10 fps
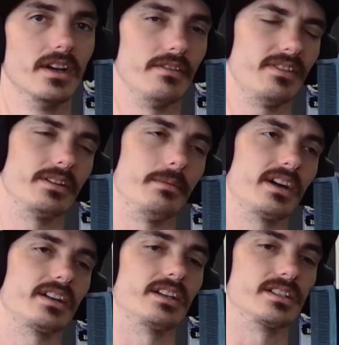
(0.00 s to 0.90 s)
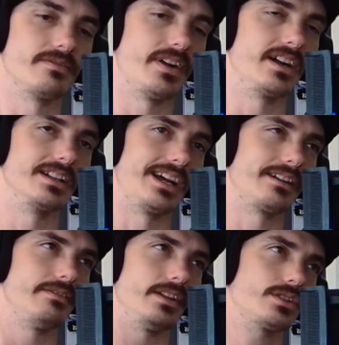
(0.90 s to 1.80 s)
Affiliate marketing is very like
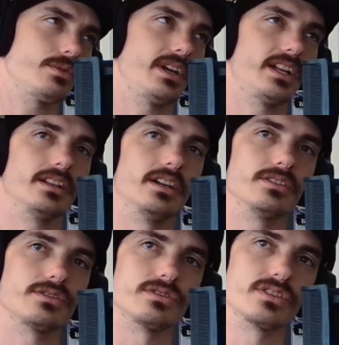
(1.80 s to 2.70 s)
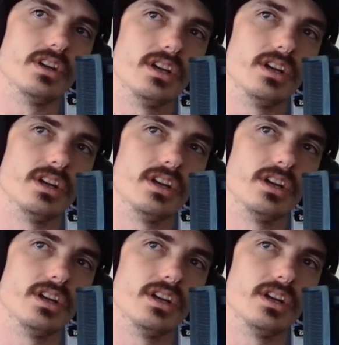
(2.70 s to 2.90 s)
fluctuating though, so it's